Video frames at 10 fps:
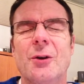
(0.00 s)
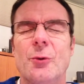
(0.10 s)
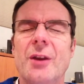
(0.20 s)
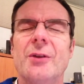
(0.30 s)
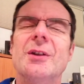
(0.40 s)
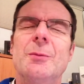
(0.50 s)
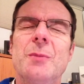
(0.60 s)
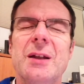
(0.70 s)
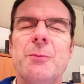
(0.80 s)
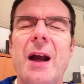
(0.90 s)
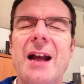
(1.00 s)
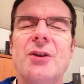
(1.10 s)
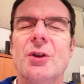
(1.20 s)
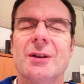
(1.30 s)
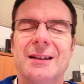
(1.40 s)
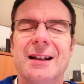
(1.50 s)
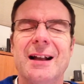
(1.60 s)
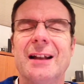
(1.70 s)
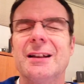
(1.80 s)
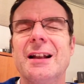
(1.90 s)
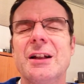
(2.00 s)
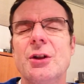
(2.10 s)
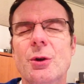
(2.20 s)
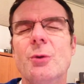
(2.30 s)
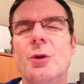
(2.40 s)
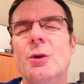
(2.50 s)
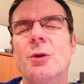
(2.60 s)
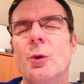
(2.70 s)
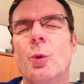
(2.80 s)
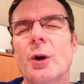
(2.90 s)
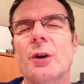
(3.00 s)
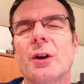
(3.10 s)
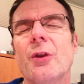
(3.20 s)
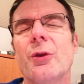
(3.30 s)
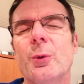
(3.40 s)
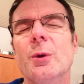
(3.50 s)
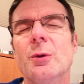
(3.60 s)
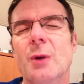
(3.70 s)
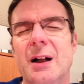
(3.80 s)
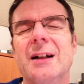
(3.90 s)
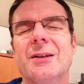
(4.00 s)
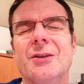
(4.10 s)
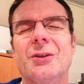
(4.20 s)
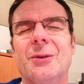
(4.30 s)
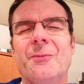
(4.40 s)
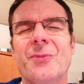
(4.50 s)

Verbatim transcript: rather than being patient and letting You do Your work through us.